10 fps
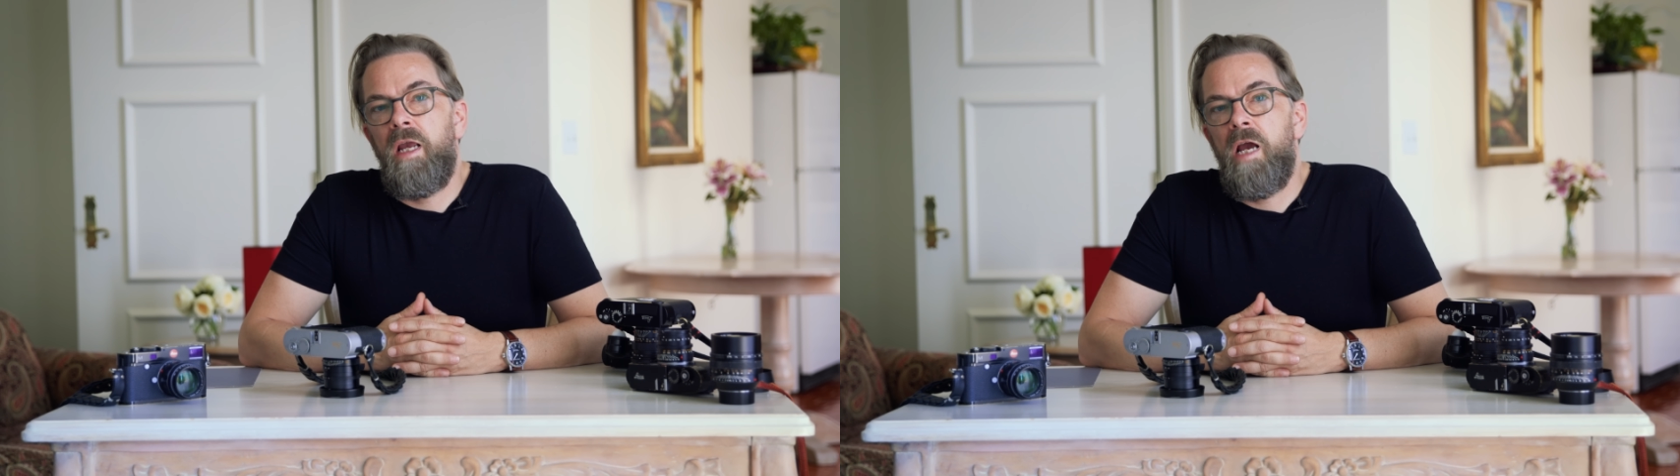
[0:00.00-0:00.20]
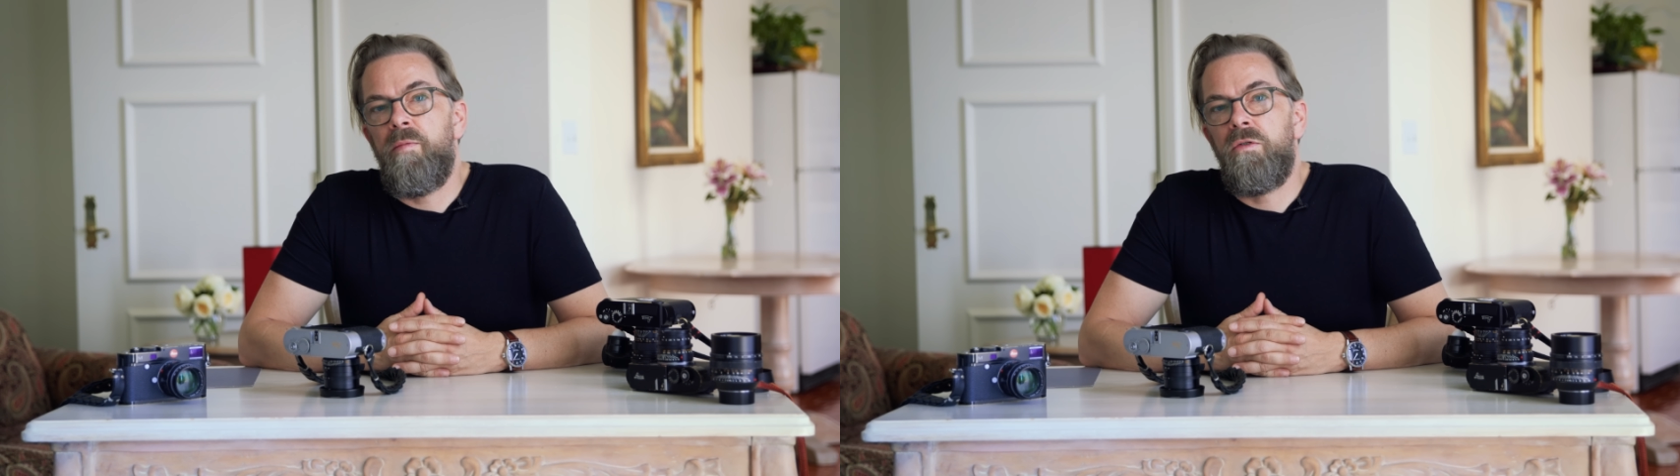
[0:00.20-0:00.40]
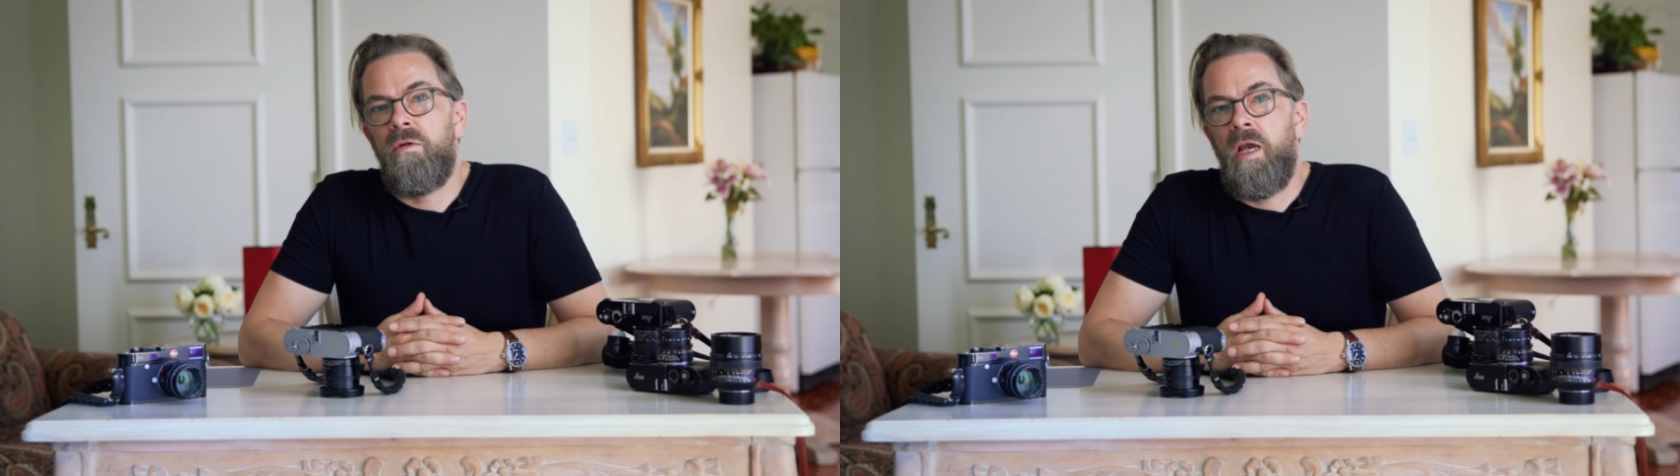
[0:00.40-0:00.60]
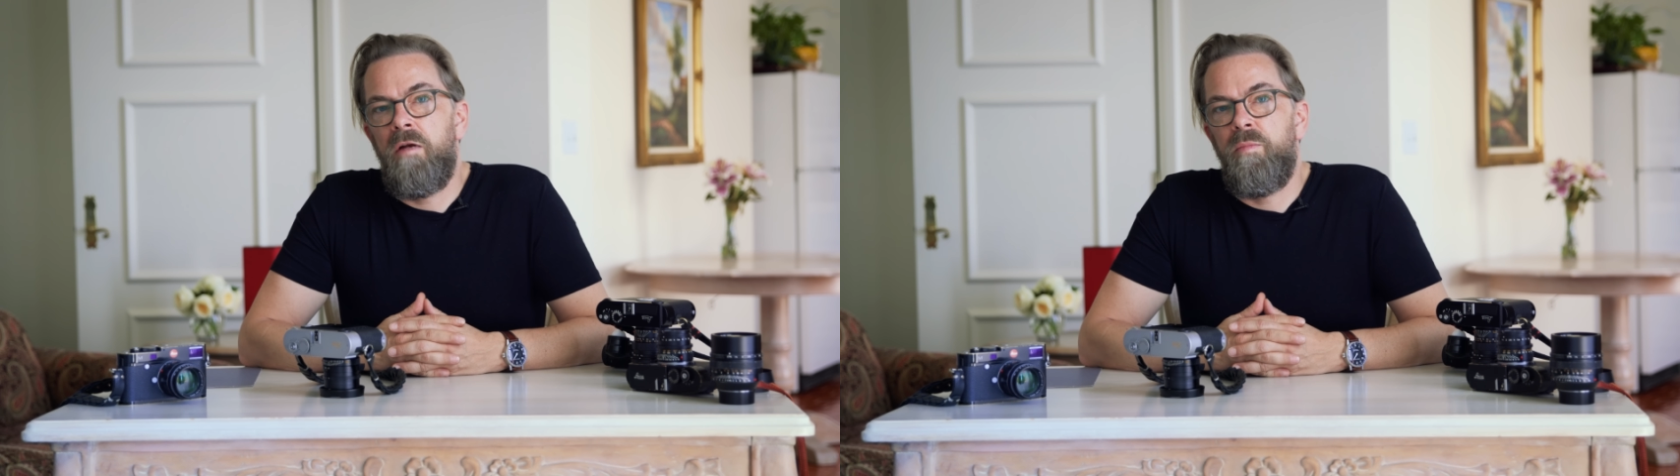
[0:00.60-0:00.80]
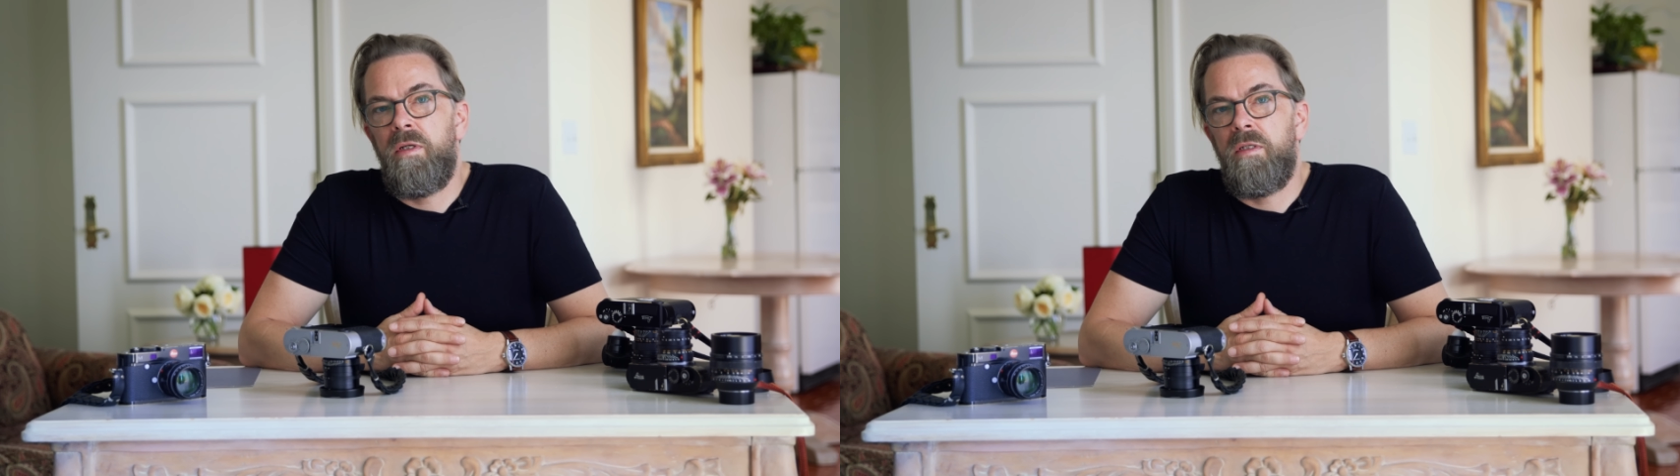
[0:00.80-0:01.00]
camera to
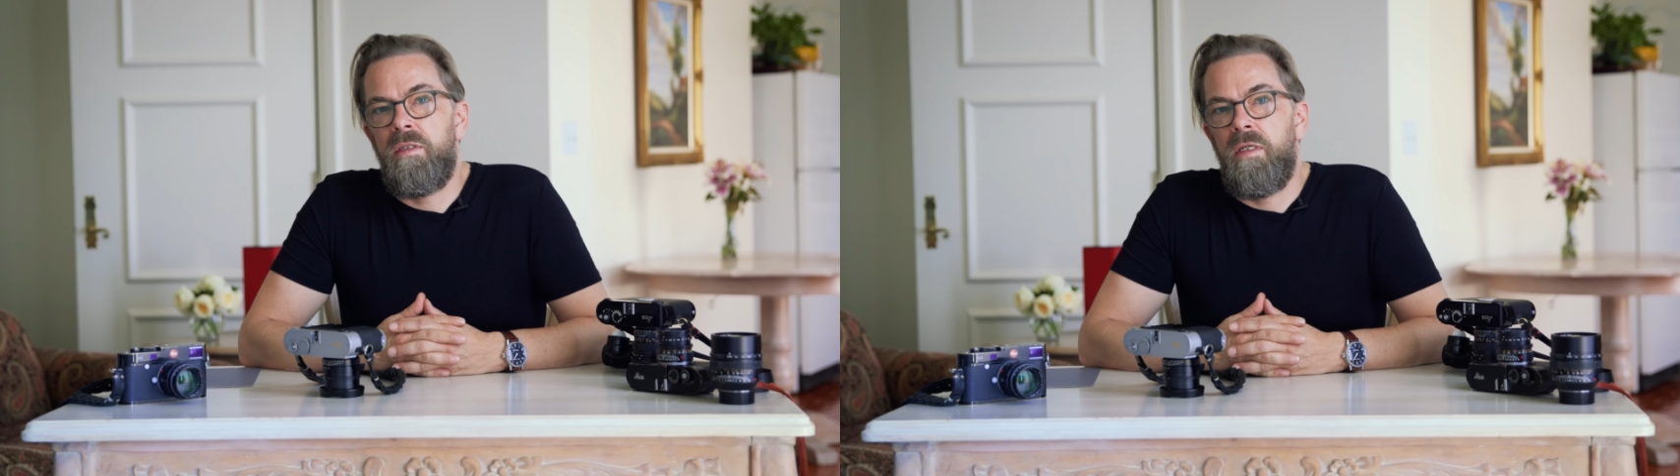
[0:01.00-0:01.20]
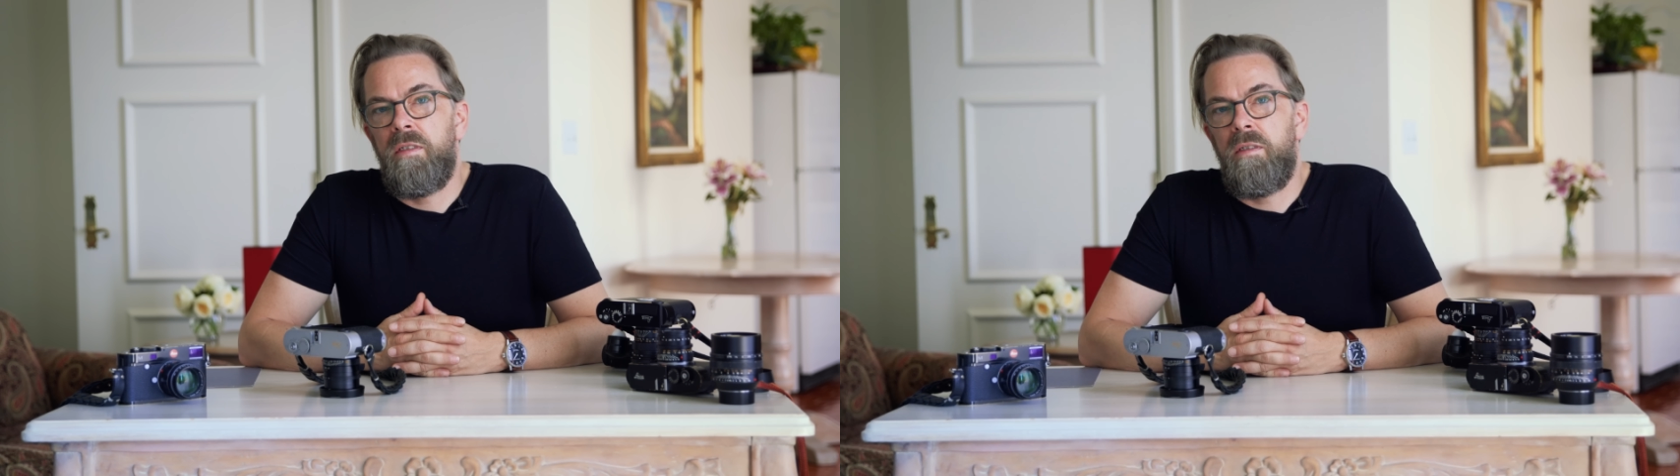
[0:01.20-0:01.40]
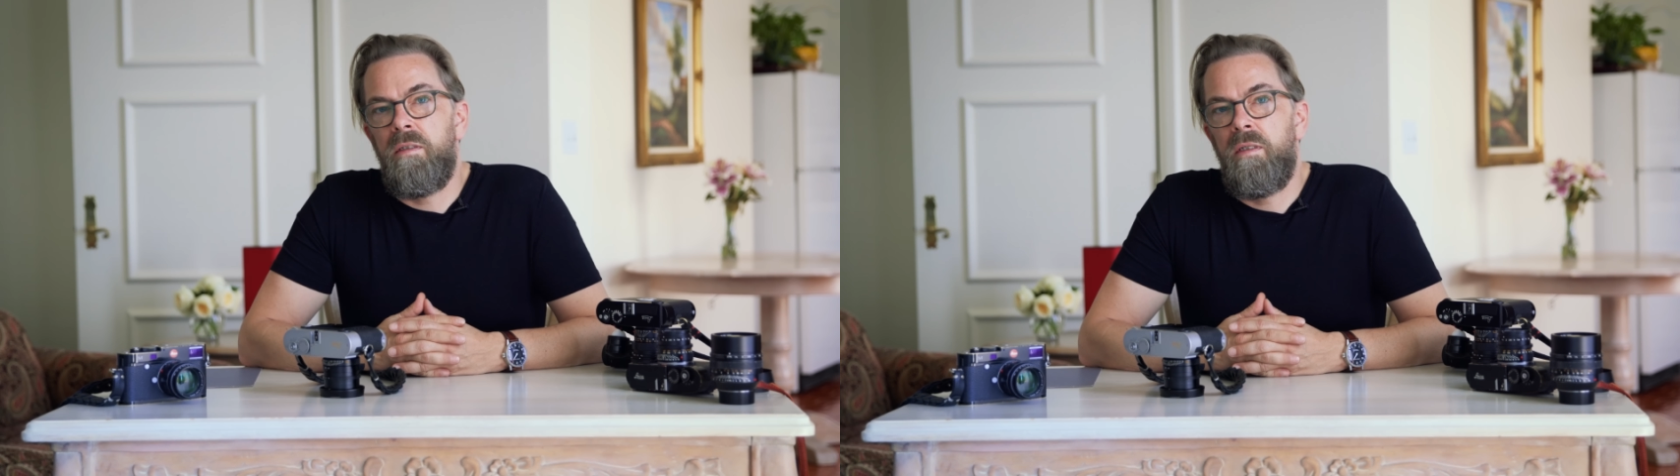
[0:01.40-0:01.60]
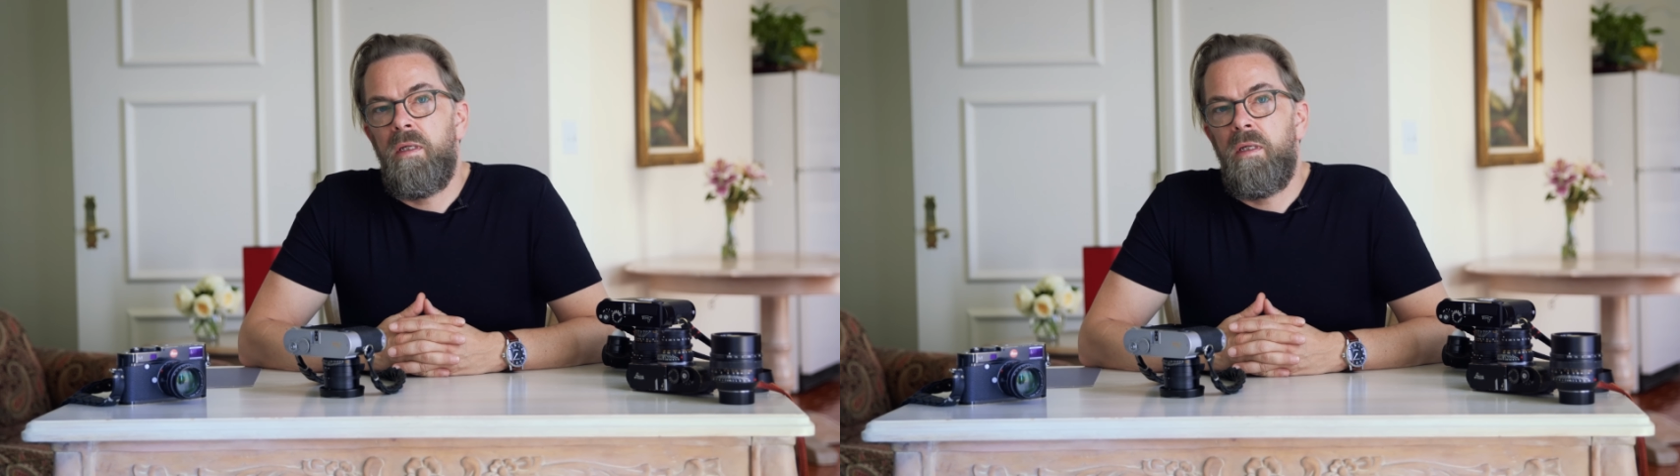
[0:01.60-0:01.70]
calibrate the sensor.